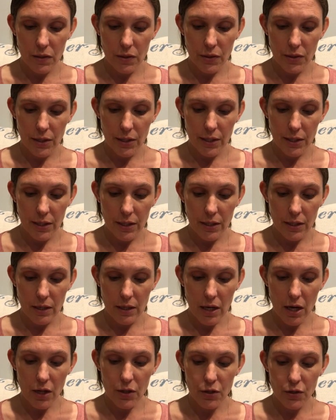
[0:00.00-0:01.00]
The
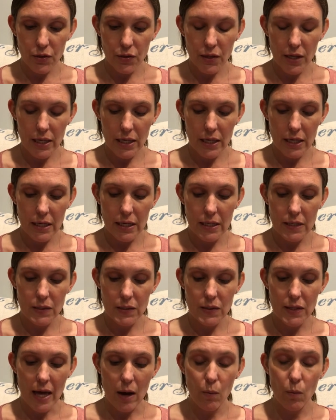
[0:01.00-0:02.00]
other thing is
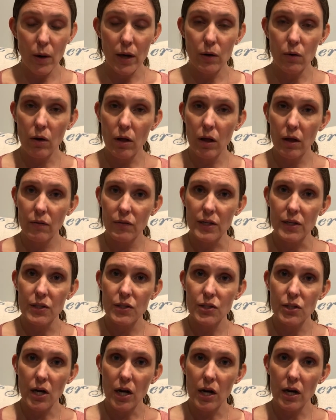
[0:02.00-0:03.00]
that when all of these
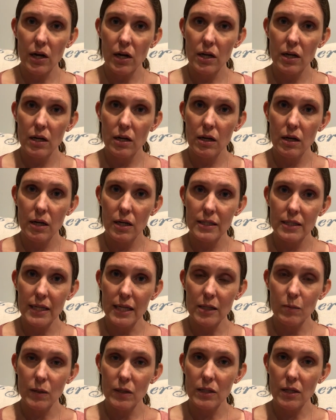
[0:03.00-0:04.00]
STAR
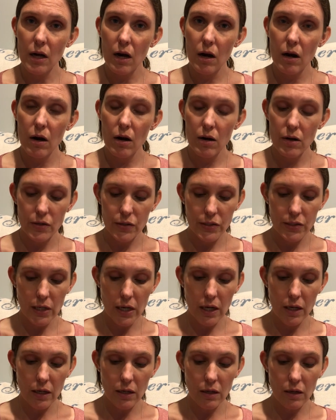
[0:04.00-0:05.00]
assessments are
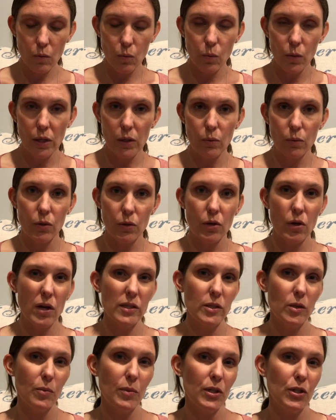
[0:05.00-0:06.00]
done, we will
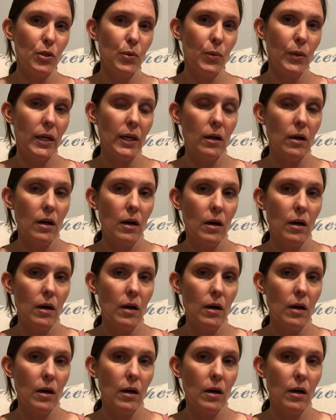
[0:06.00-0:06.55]
also be doing